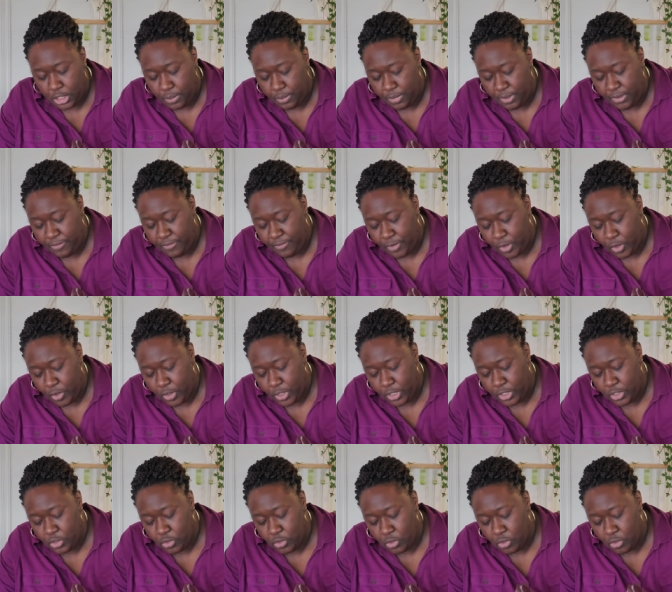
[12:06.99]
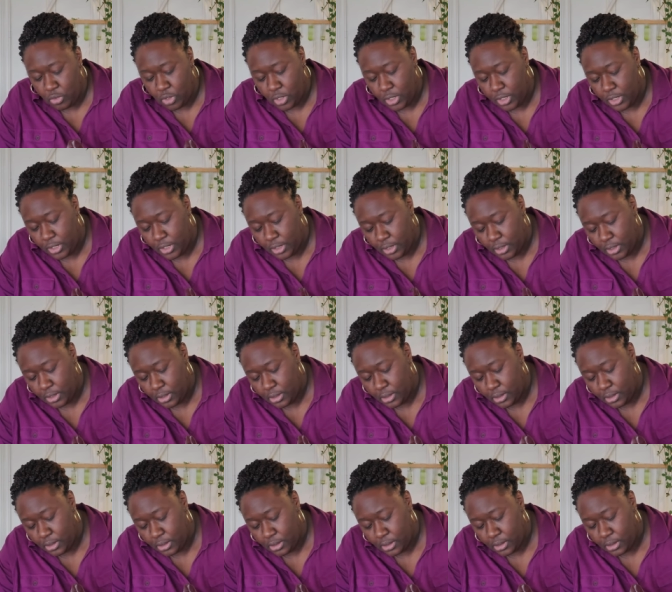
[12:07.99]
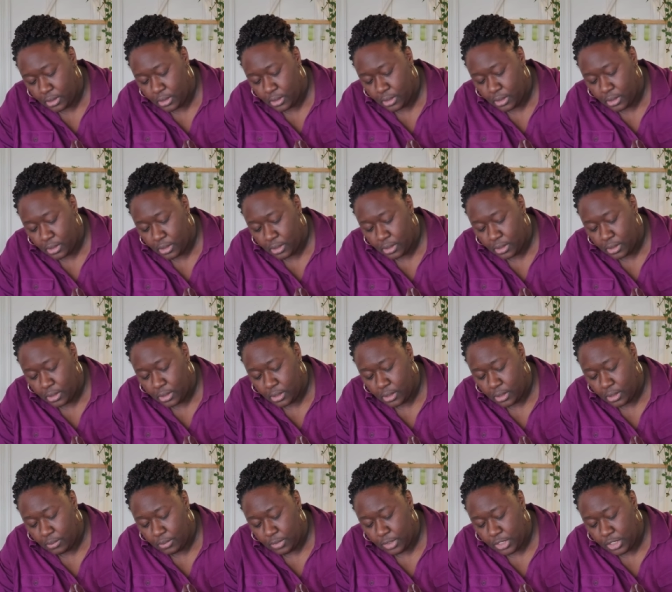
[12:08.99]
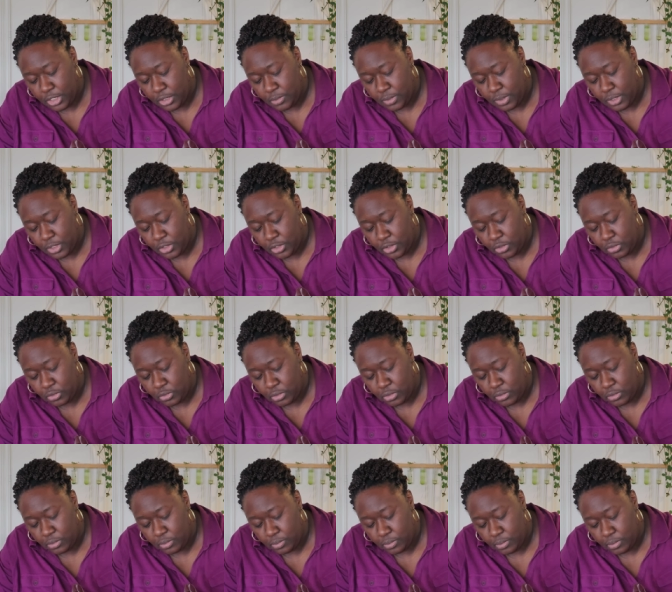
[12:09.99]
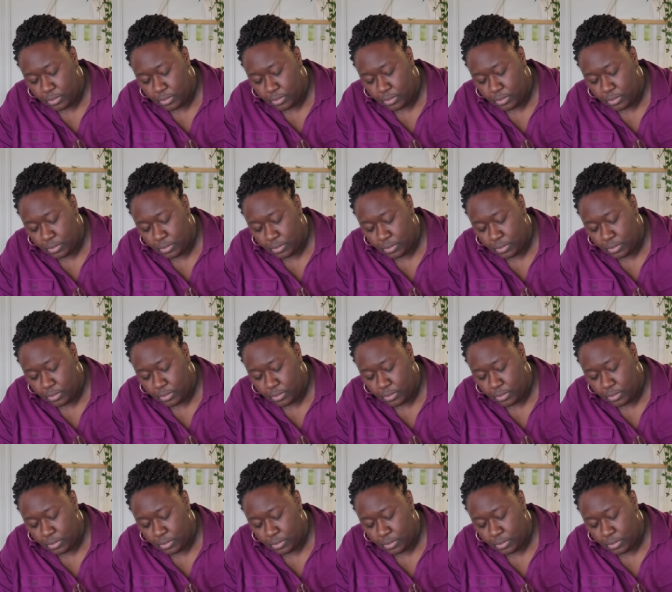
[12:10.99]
to be focused on. Let me just make sure.